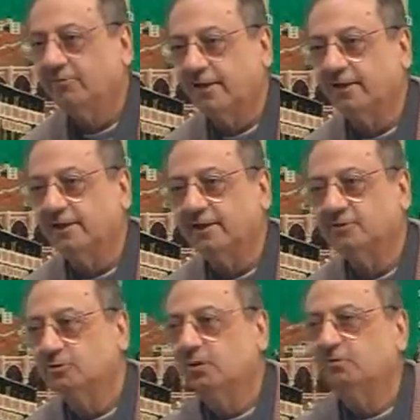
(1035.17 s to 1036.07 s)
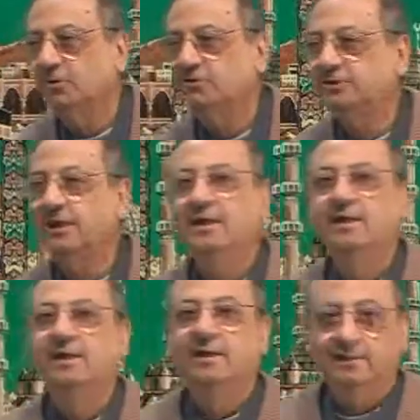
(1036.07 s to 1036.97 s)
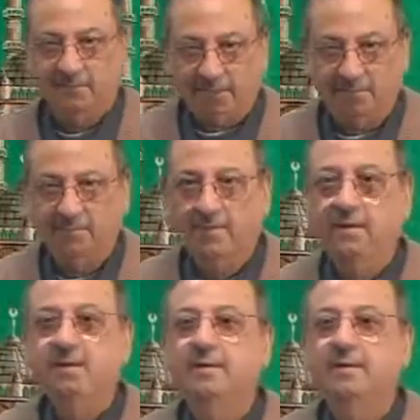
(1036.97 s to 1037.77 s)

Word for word: ending. So what will you say? Dhamma,